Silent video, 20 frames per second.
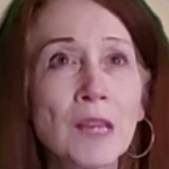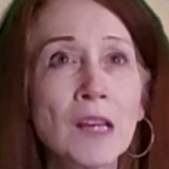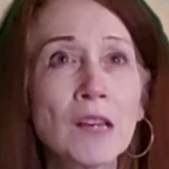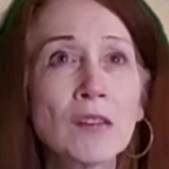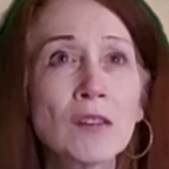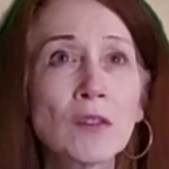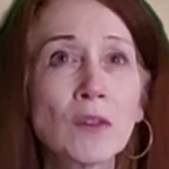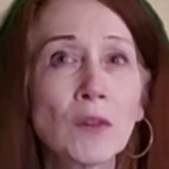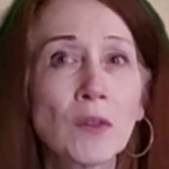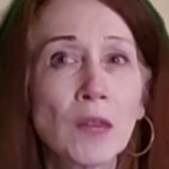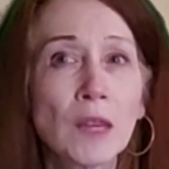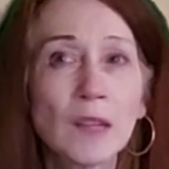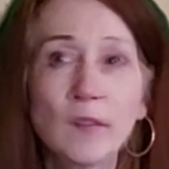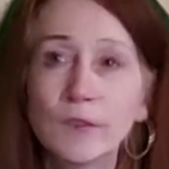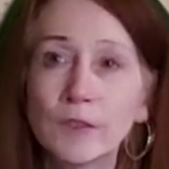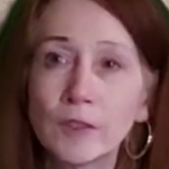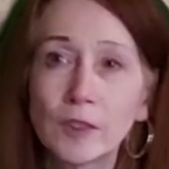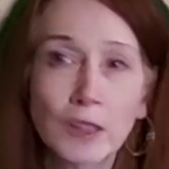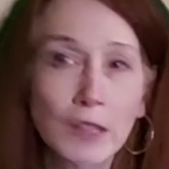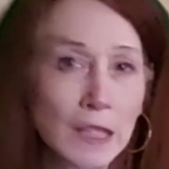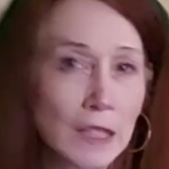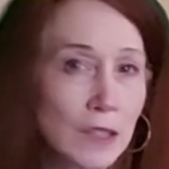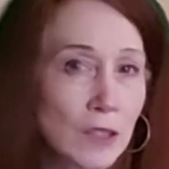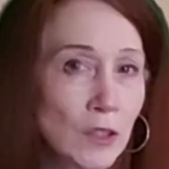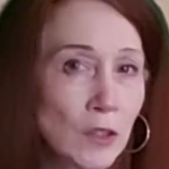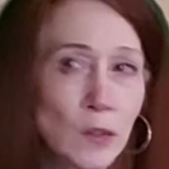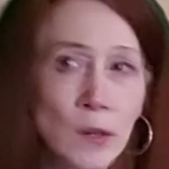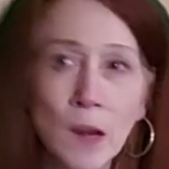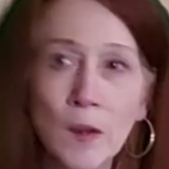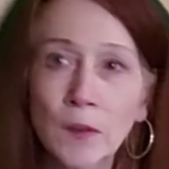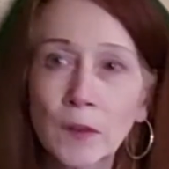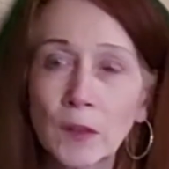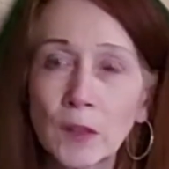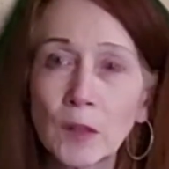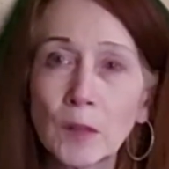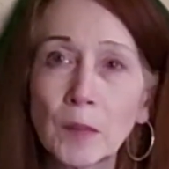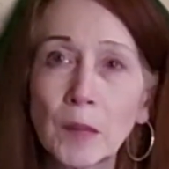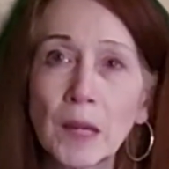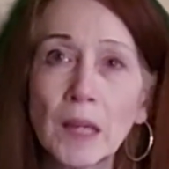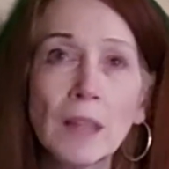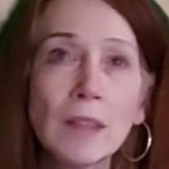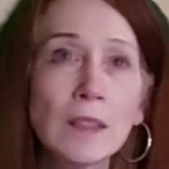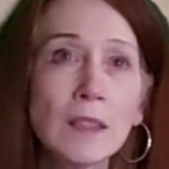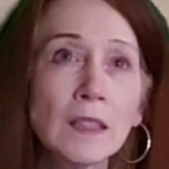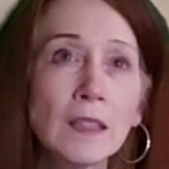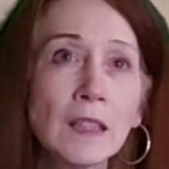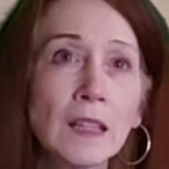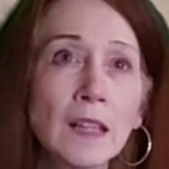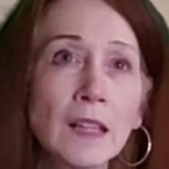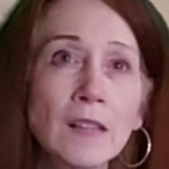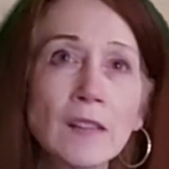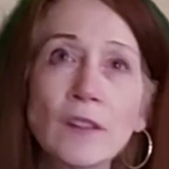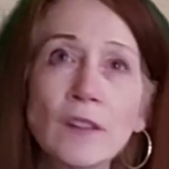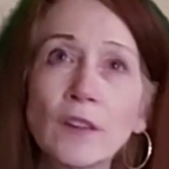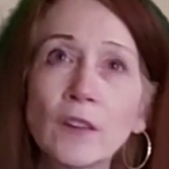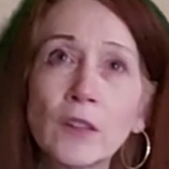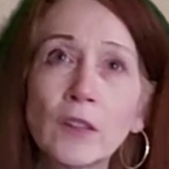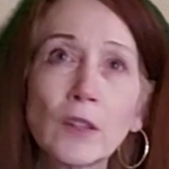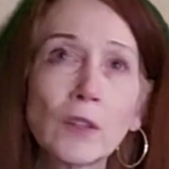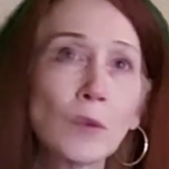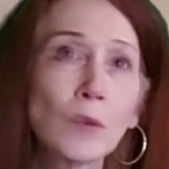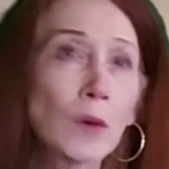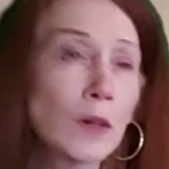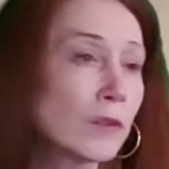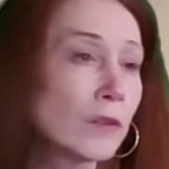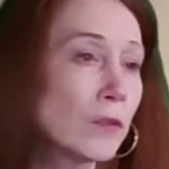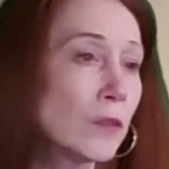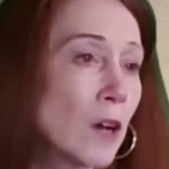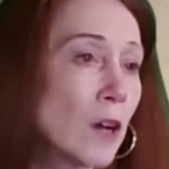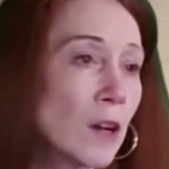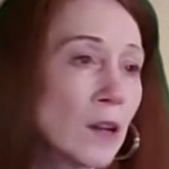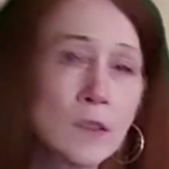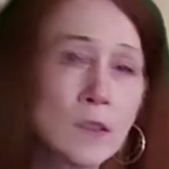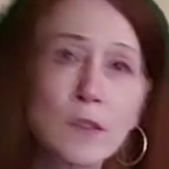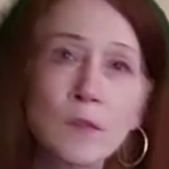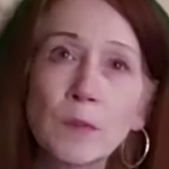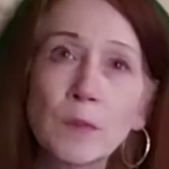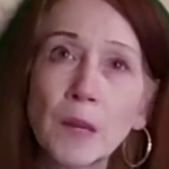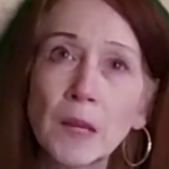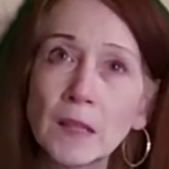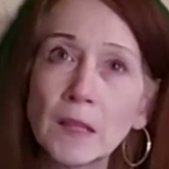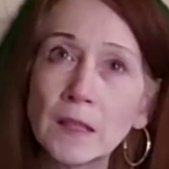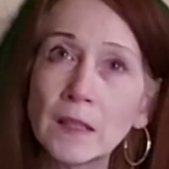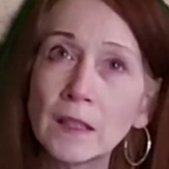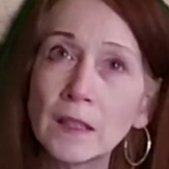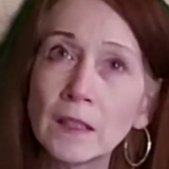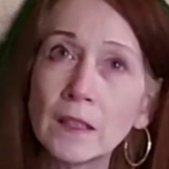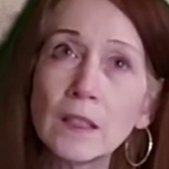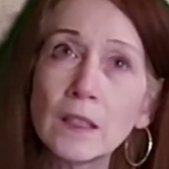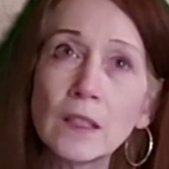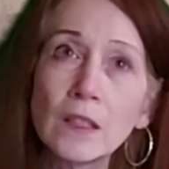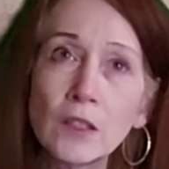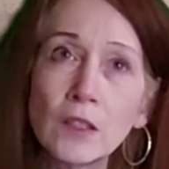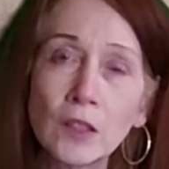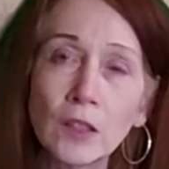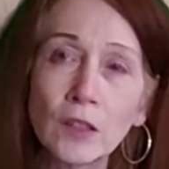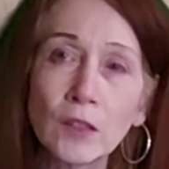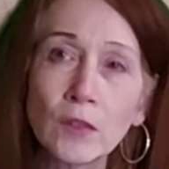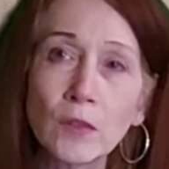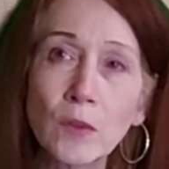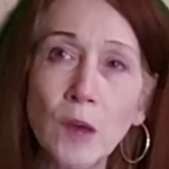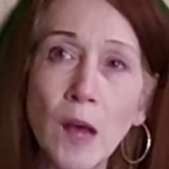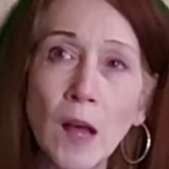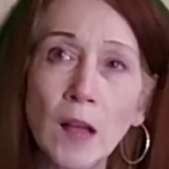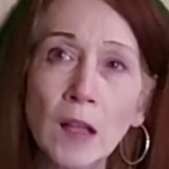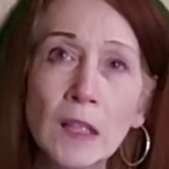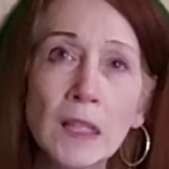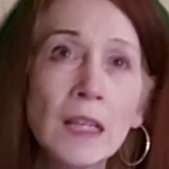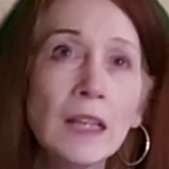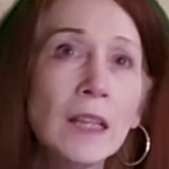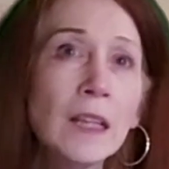so thankful that you're out there painting, and I see all the other wonderful artists painting and teaching as well.